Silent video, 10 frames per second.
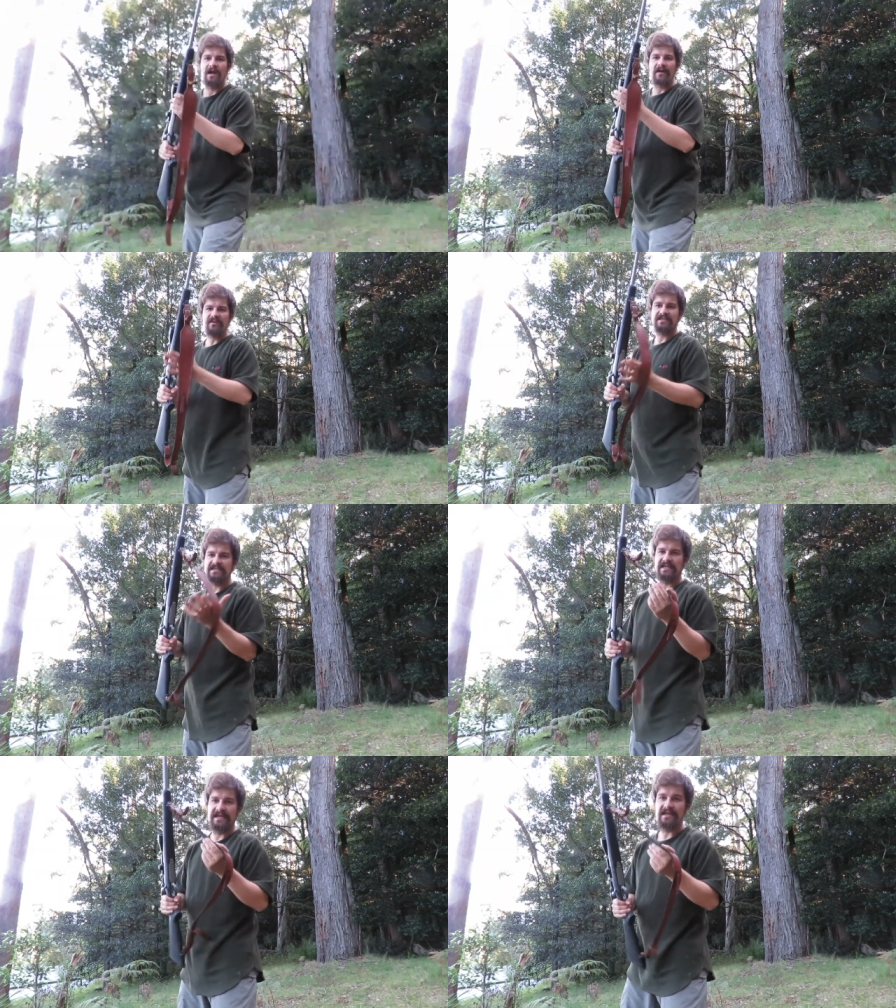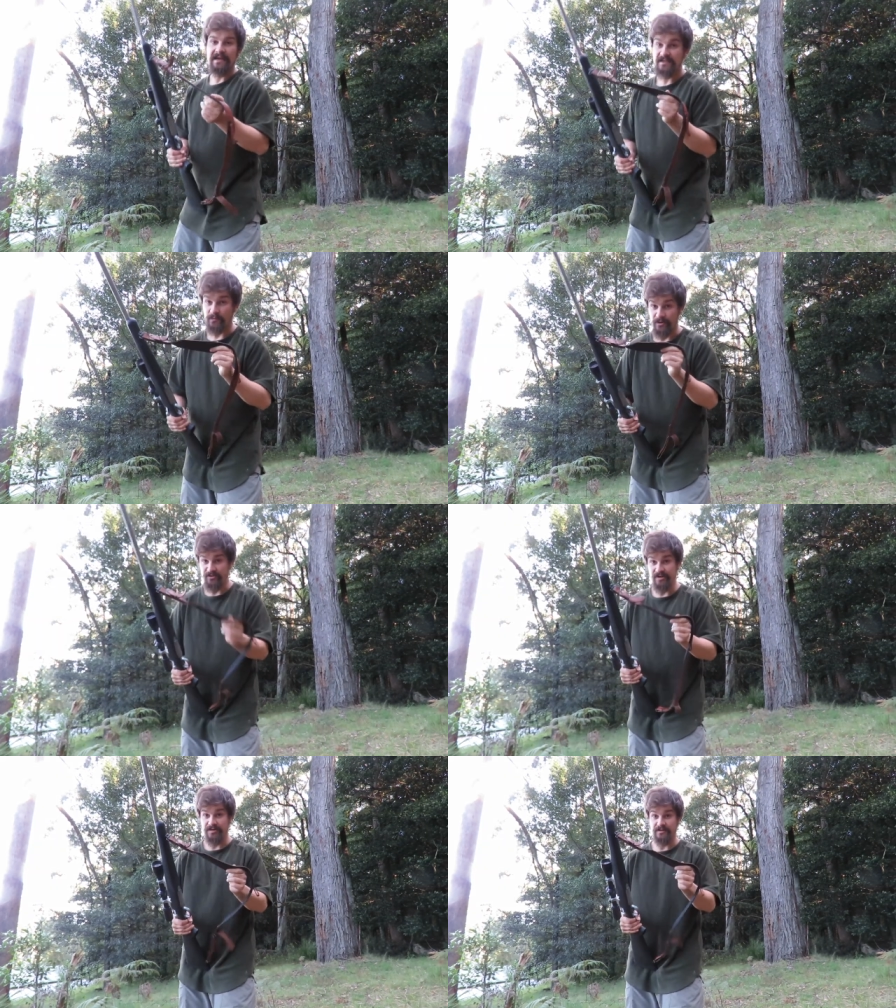Having a sling, and this is where a
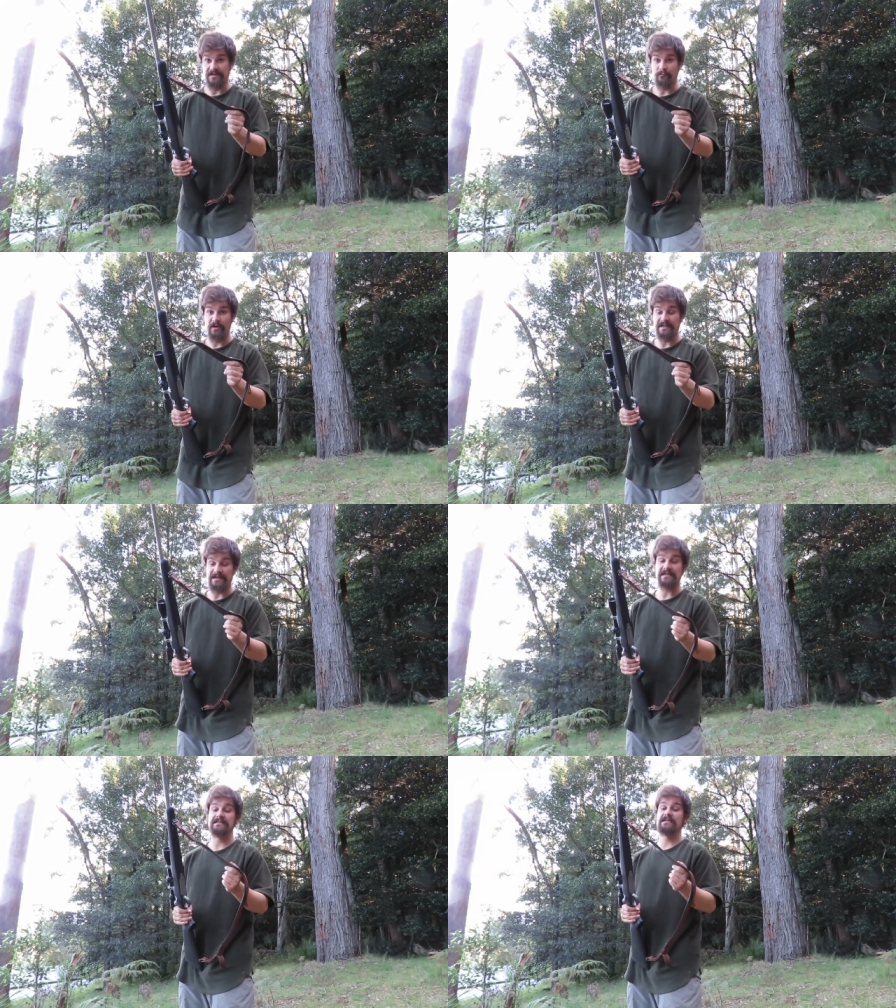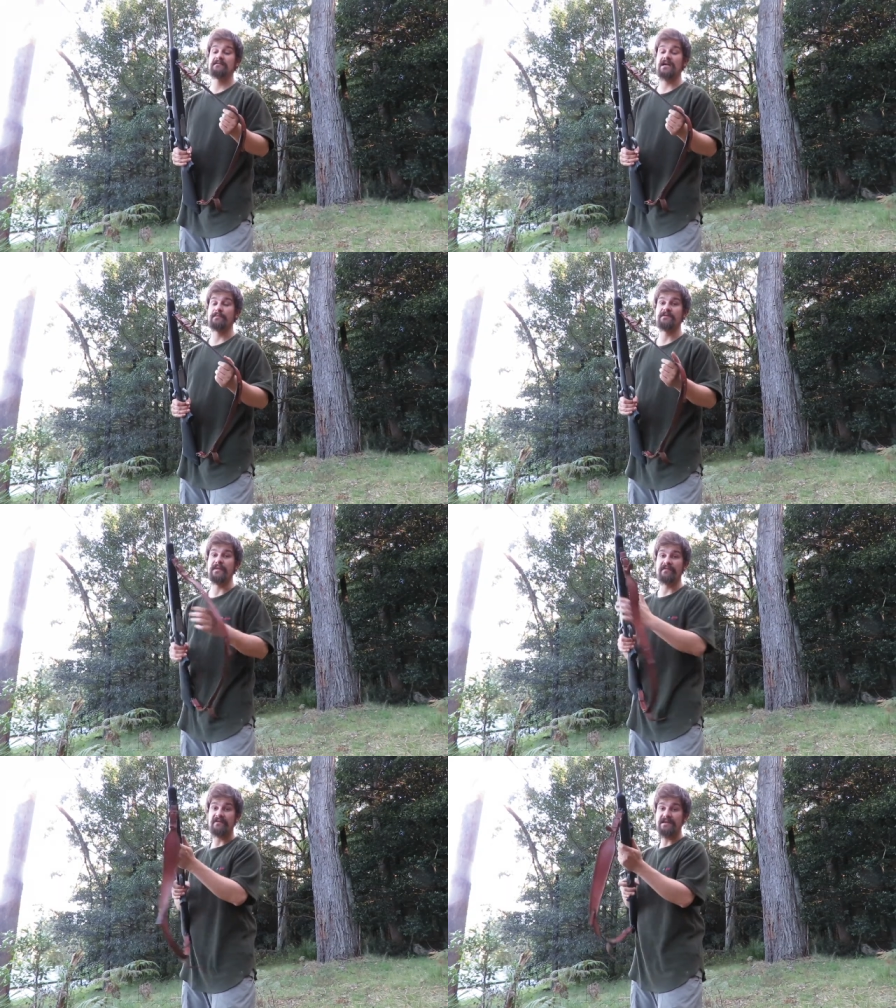traditional sling really does come to
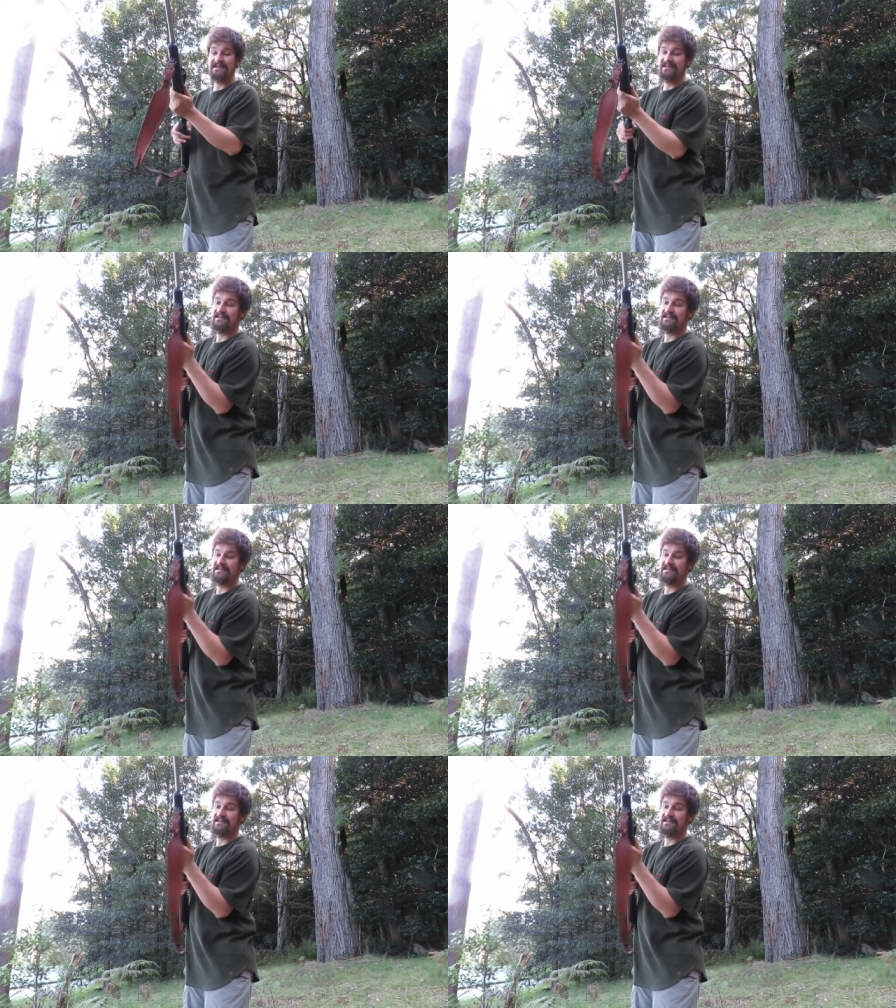benefit,